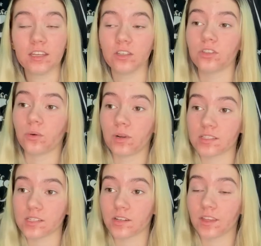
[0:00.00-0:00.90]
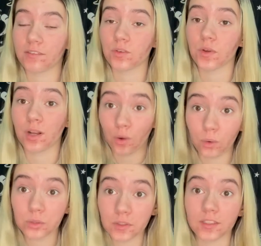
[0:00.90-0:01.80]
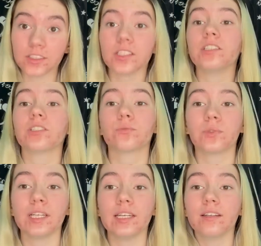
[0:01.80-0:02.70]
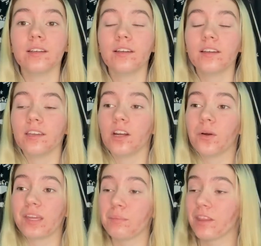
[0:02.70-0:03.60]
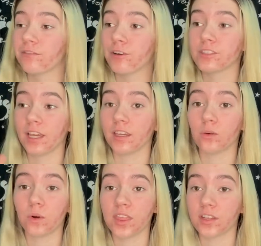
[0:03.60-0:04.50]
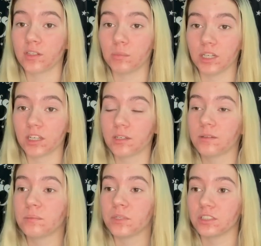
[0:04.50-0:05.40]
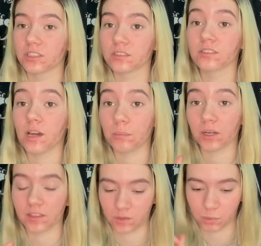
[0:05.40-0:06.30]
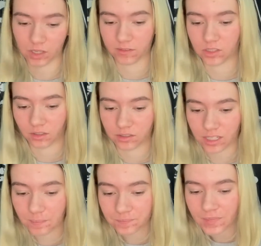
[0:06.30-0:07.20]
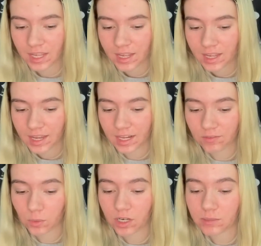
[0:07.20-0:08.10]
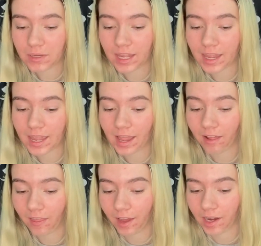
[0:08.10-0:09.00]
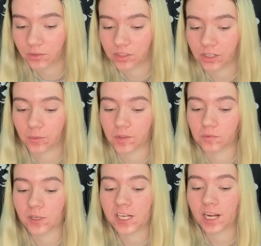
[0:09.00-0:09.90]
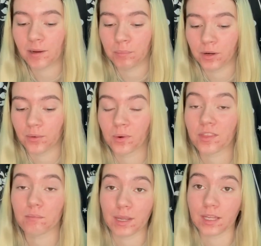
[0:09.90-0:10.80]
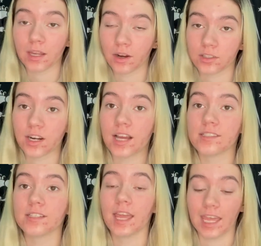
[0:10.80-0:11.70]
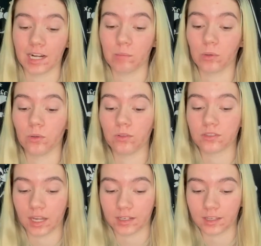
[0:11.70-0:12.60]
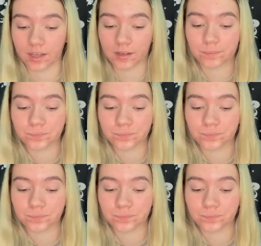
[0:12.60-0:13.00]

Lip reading: You don't necessarily have to read a whole trilogy, just read, you know, it can be the first, second, or third book, but just a book that's part of a trilogy. And if you want it to be a Hellhound, you're going to read a book where the main character has an animal sidekick.